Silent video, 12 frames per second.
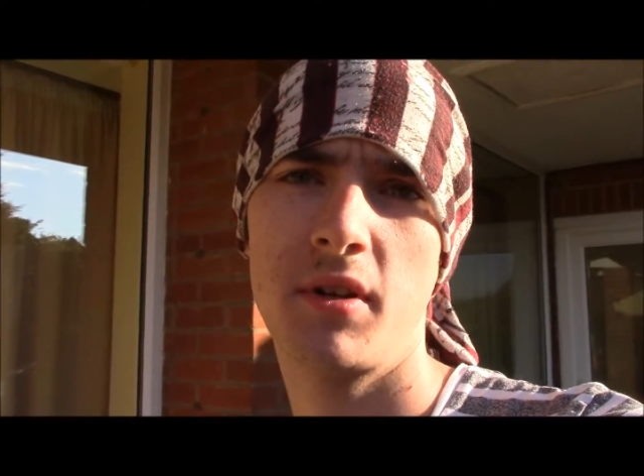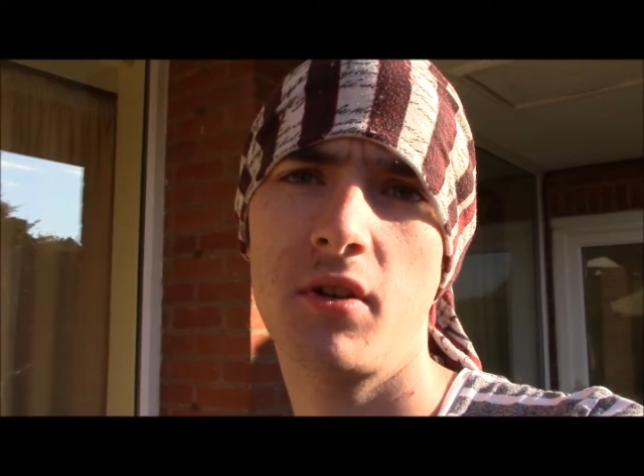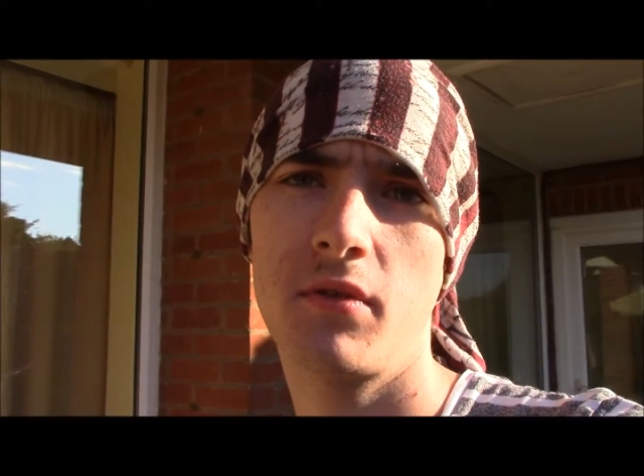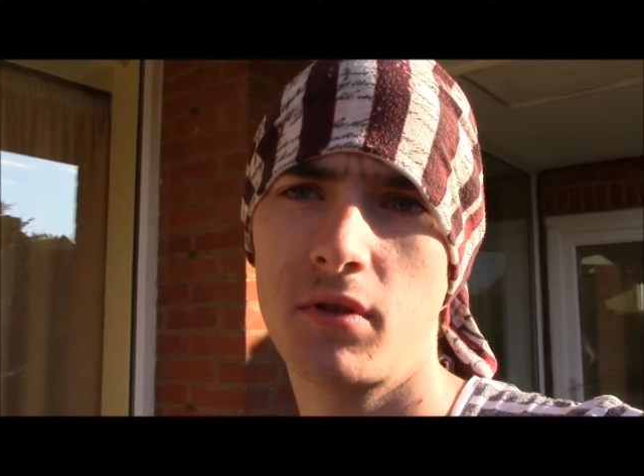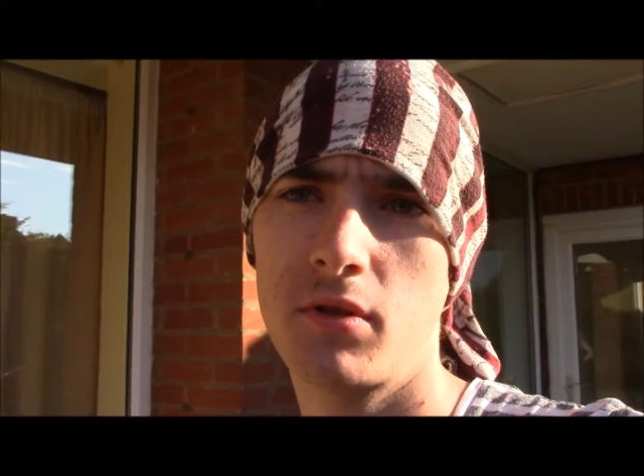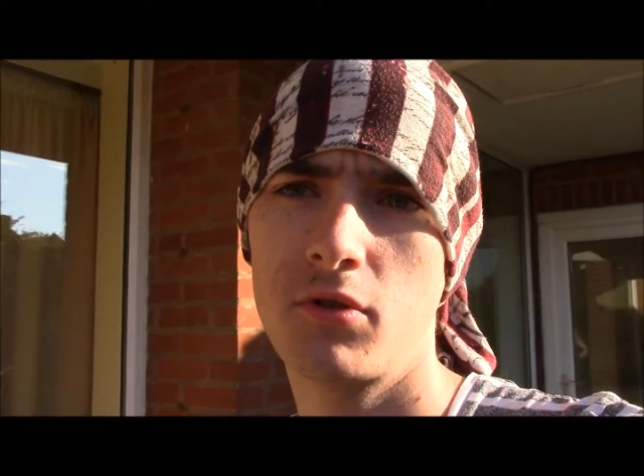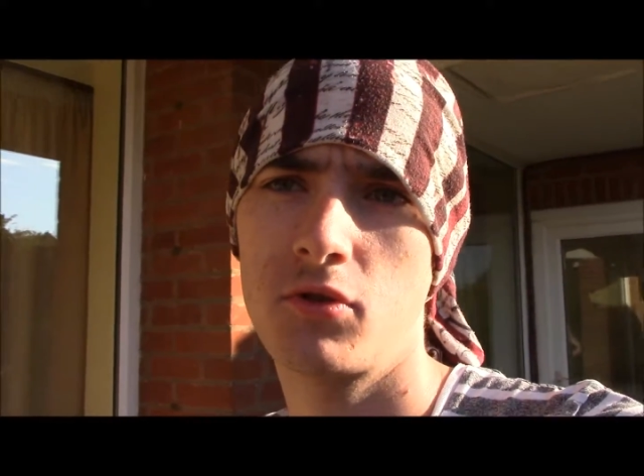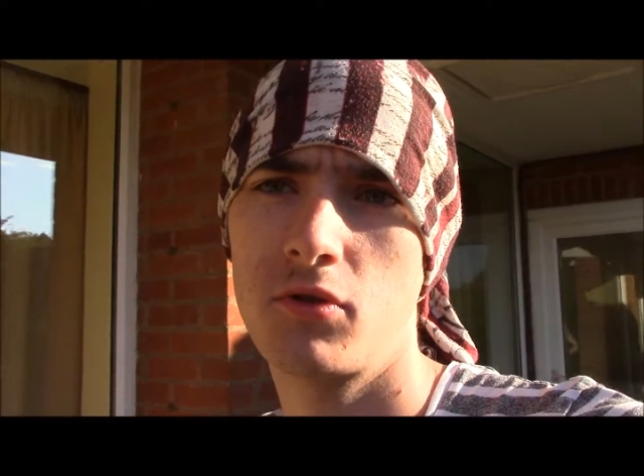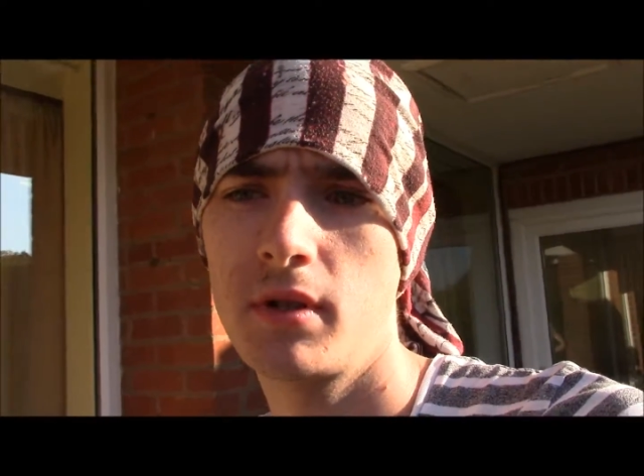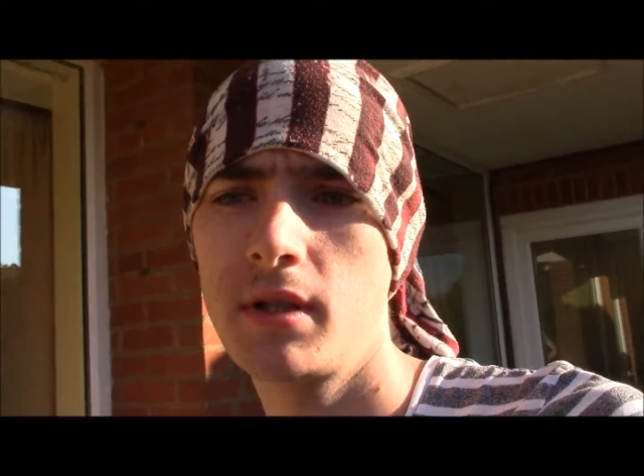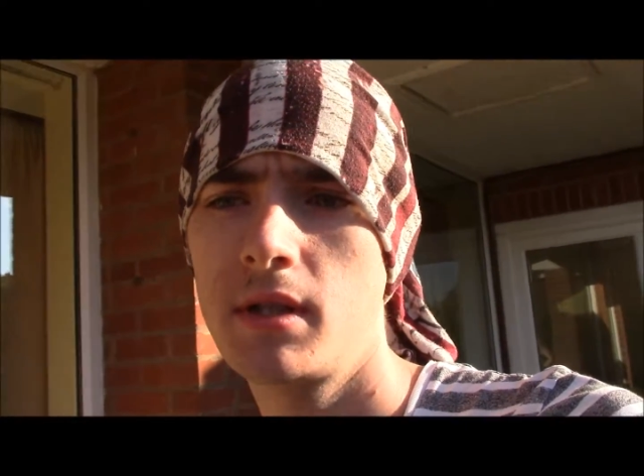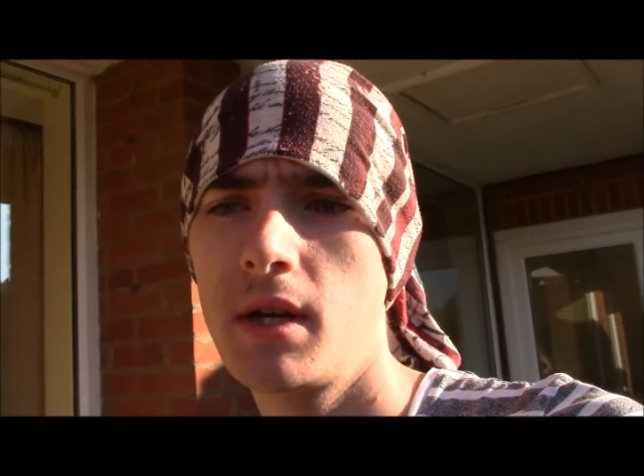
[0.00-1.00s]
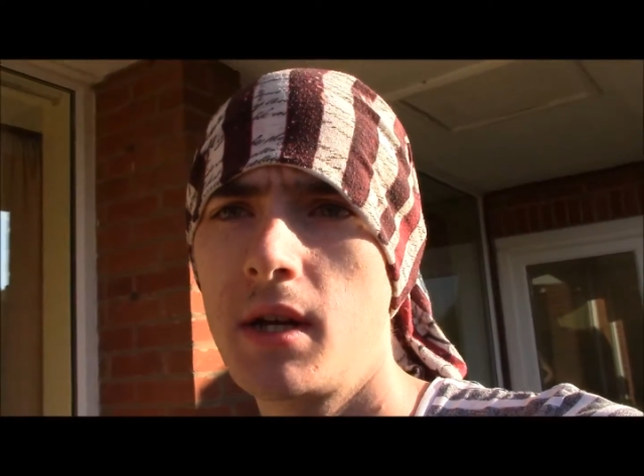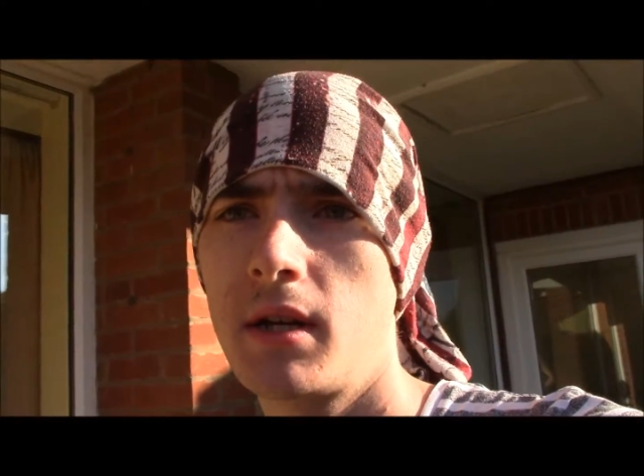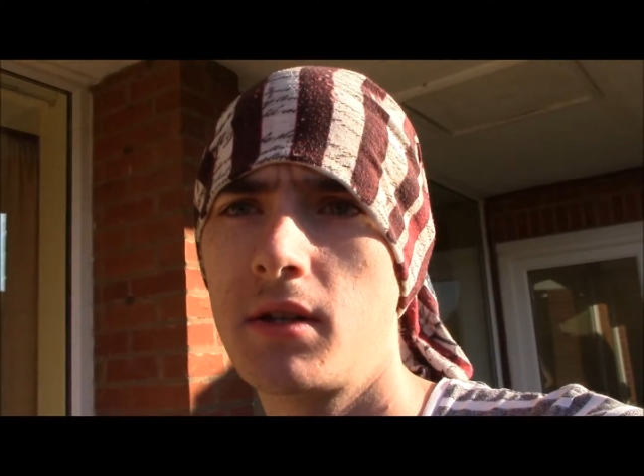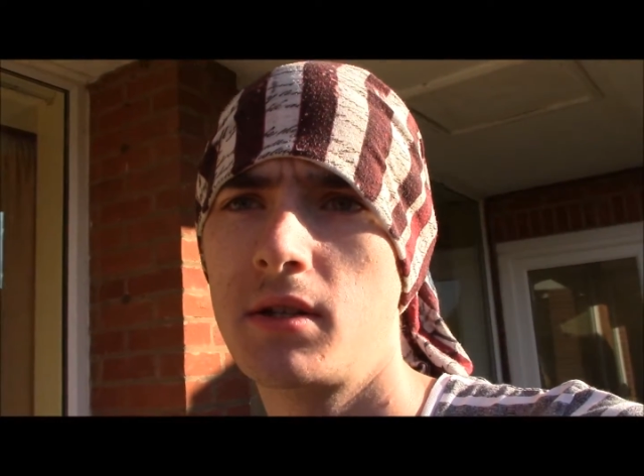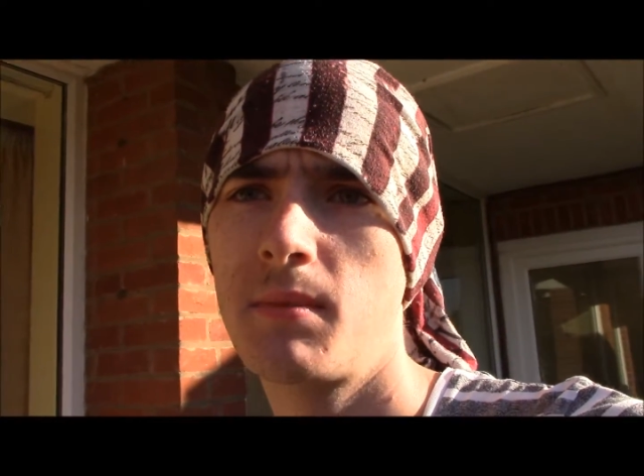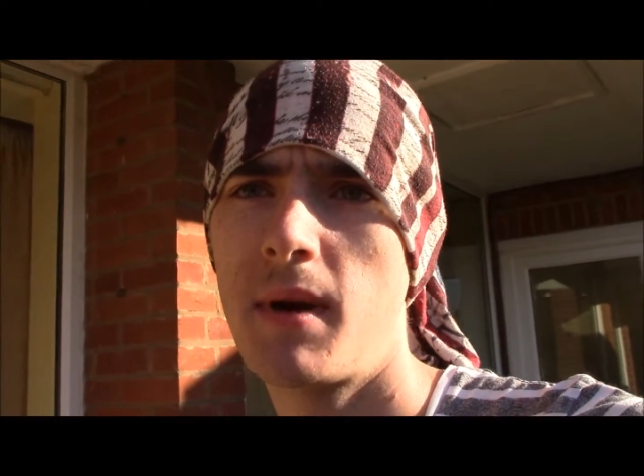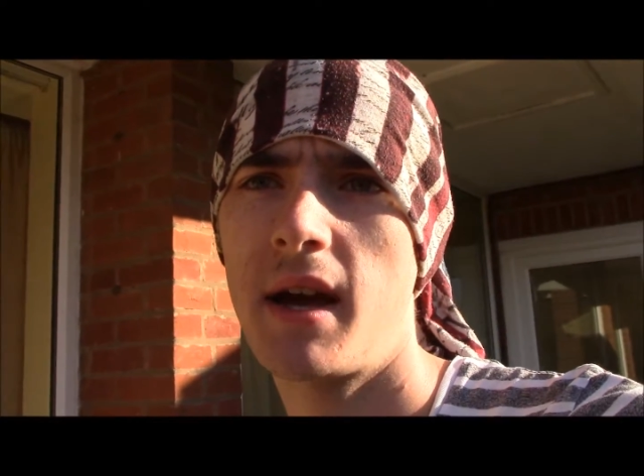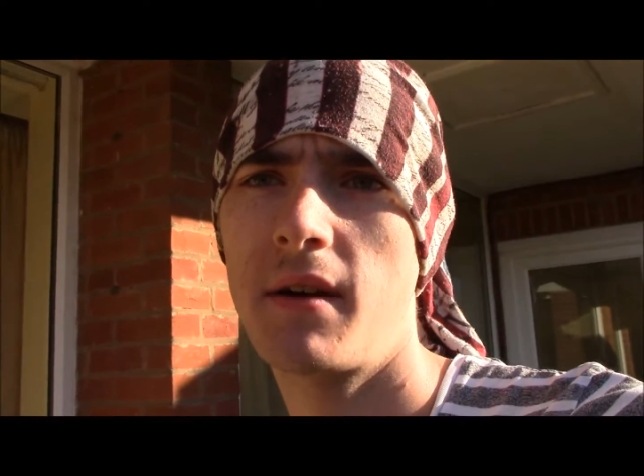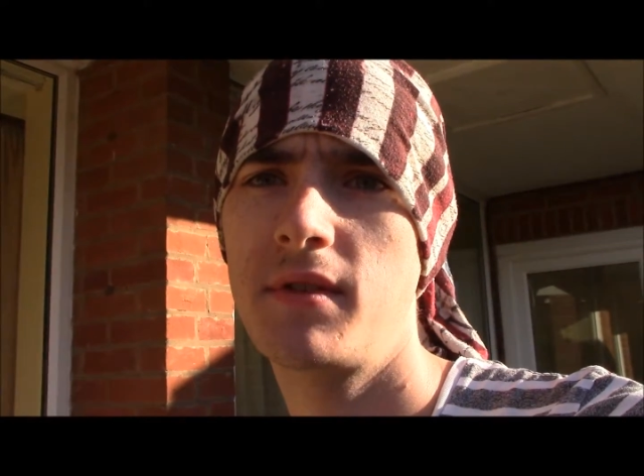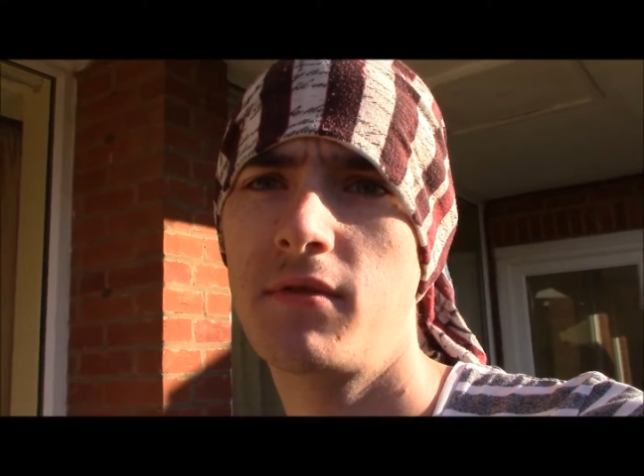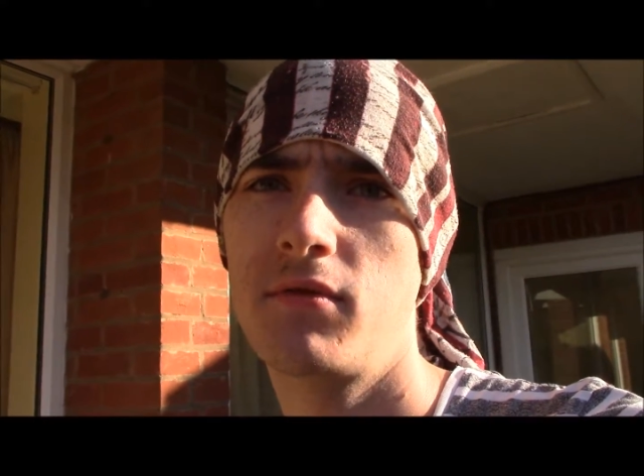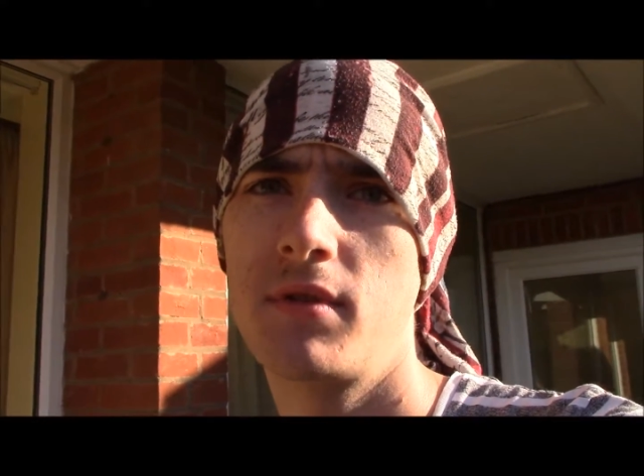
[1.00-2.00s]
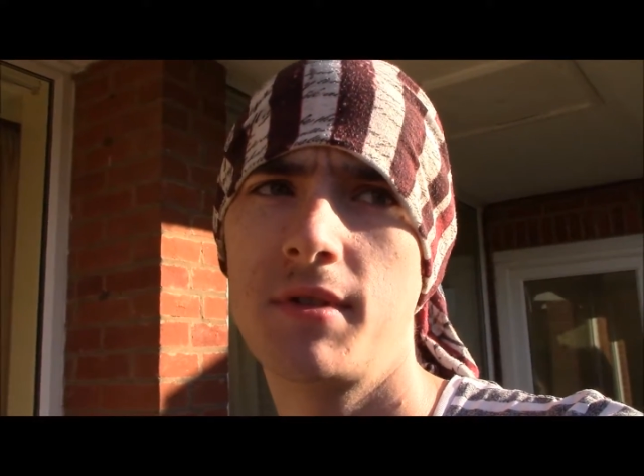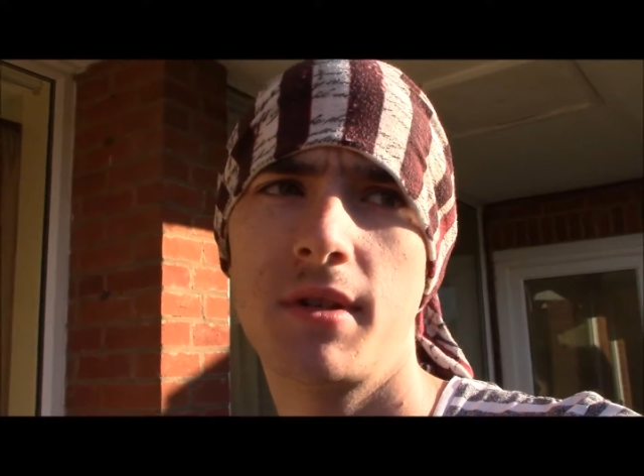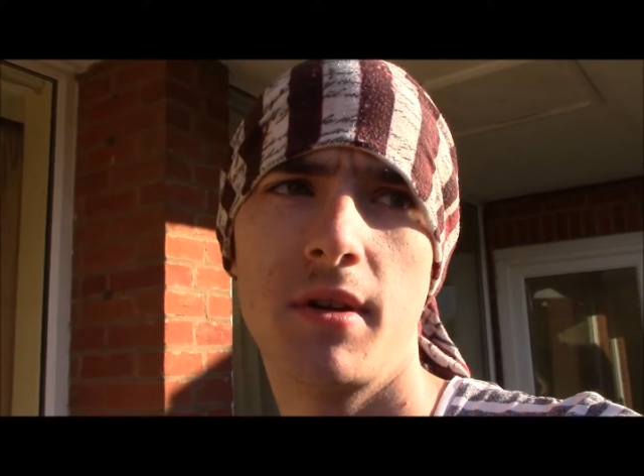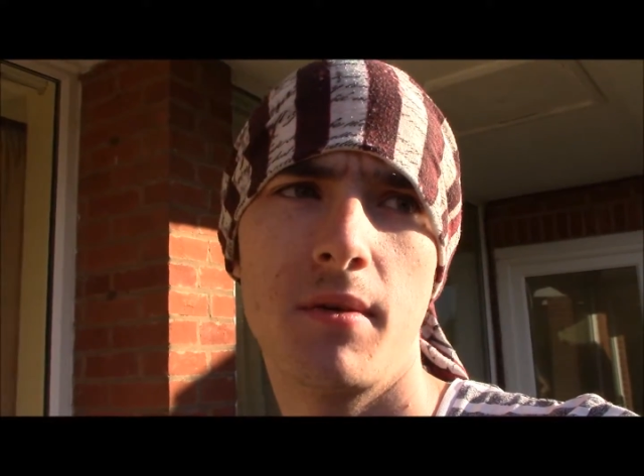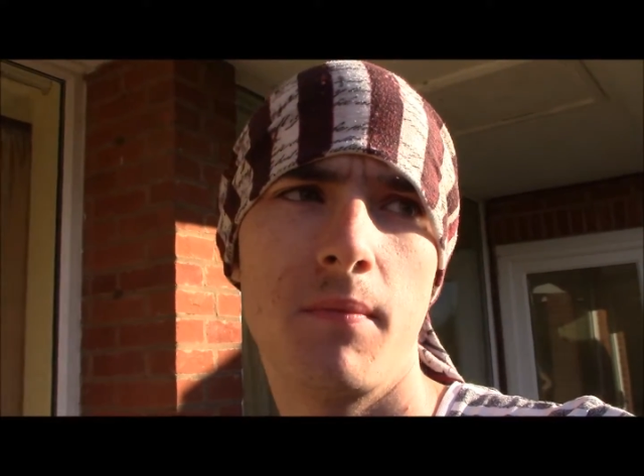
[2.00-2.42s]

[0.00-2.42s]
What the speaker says: the other countries because they may have different